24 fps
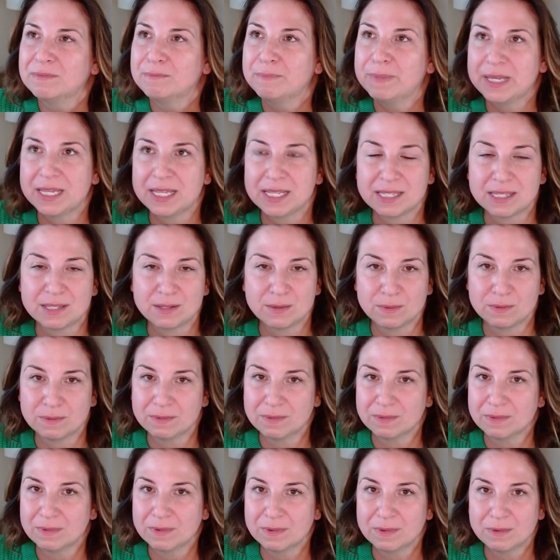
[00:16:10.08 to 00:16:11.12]
Because
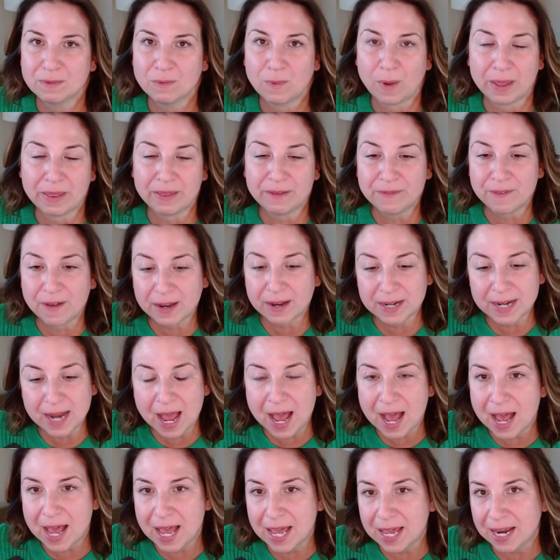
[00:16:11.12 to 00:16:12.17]
why the fuck
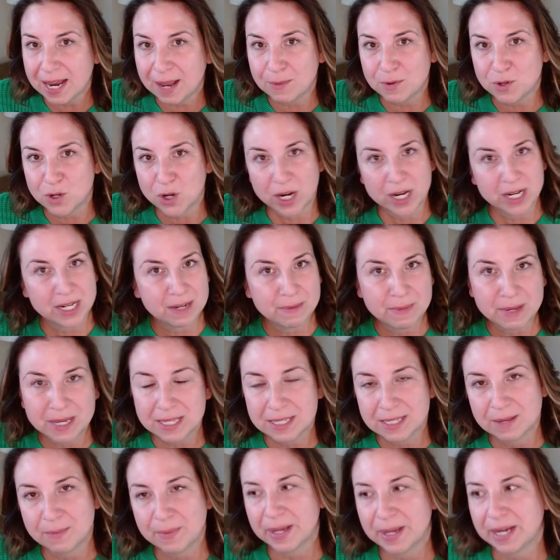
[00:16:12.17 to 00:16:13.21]
not? I'm trying to
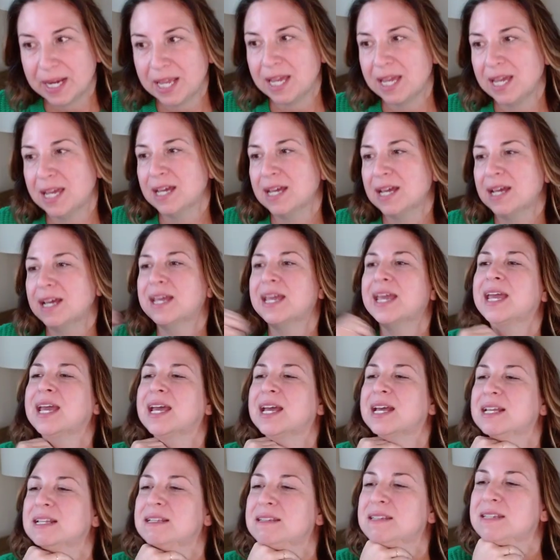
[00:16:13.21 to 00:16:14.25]
meet somebody,
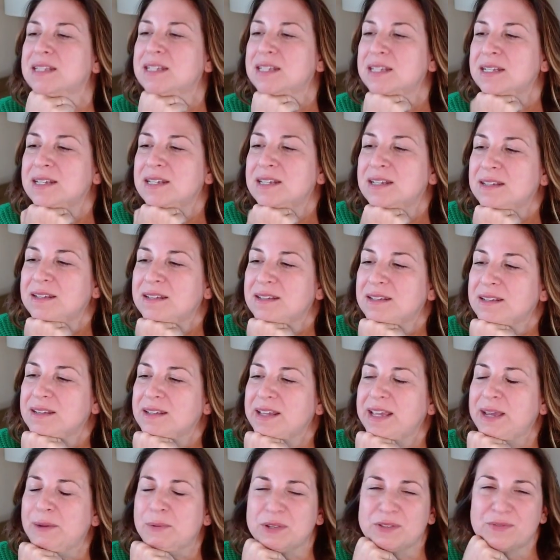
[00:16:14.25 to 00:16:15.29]
and
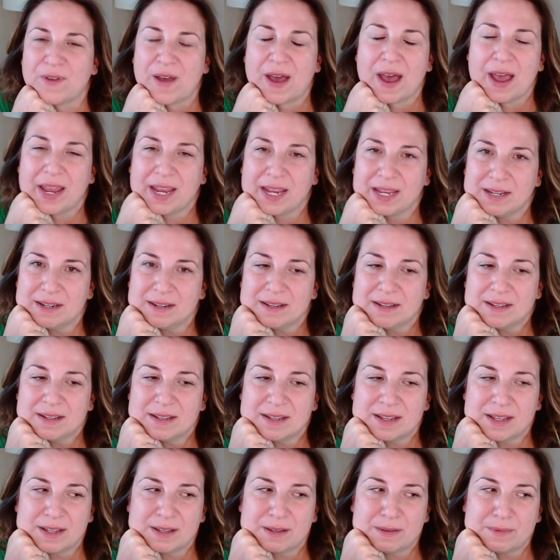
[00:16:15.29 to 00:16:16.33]
it was fine.
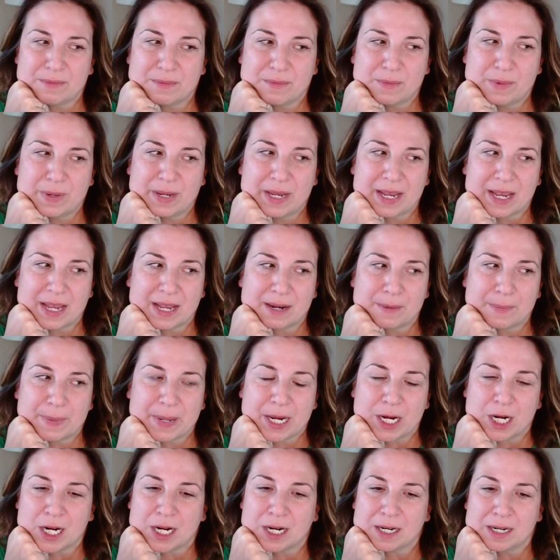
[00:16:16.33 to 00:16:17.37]
We had a
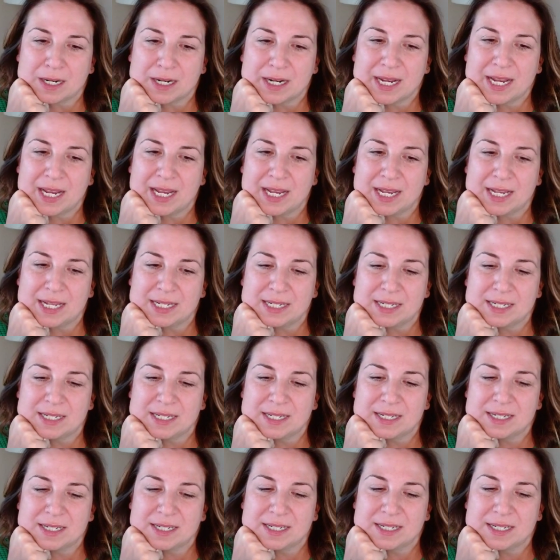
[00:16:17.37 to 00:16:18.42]
beer, and
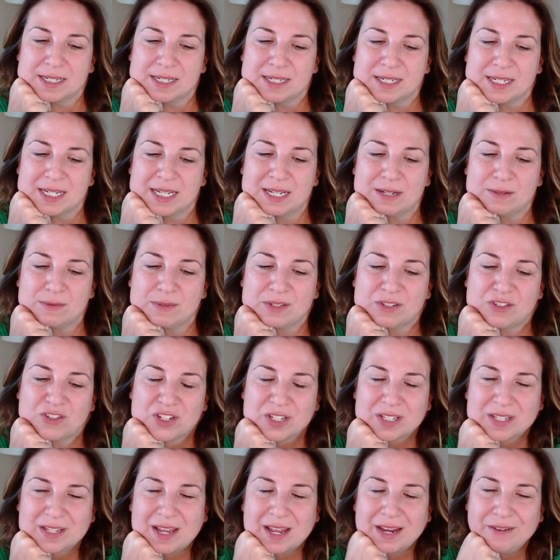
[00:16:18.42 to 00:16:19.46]
it was
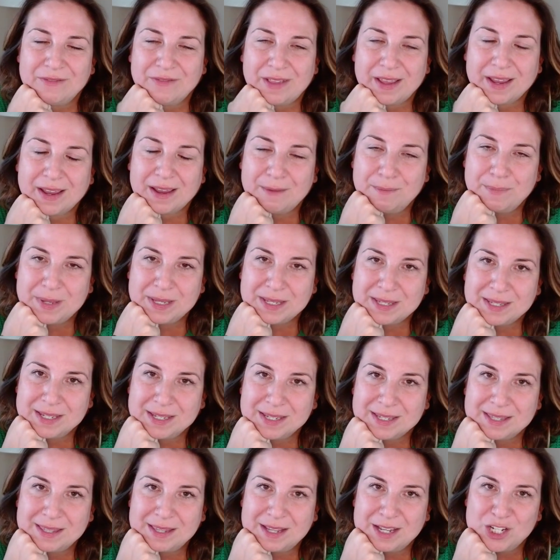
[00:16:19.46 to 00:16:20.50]
just kind of like a
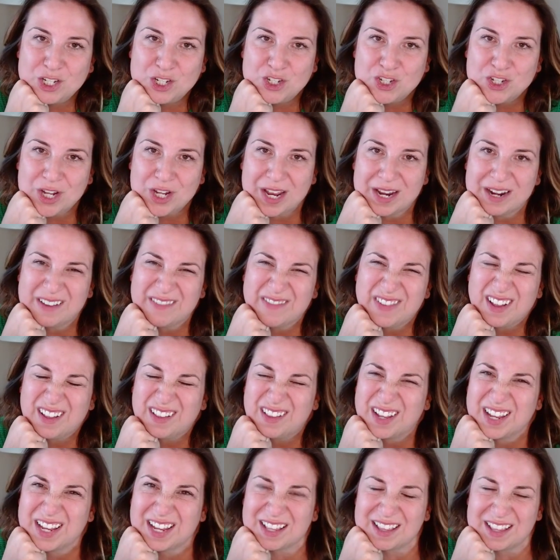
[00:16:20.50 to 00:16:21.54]
business lunch, kind of felt
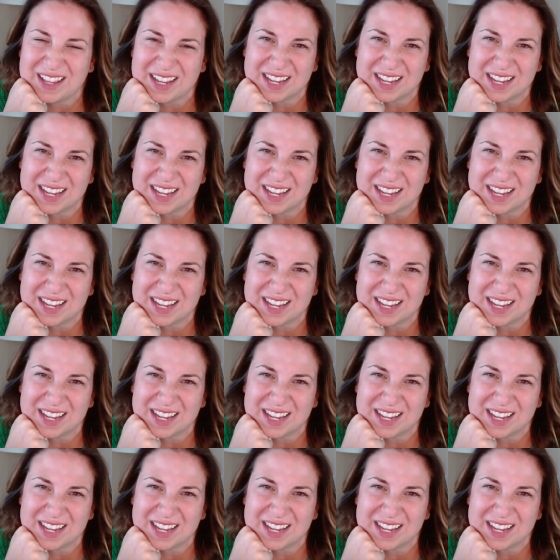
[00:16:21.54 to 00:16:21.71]
like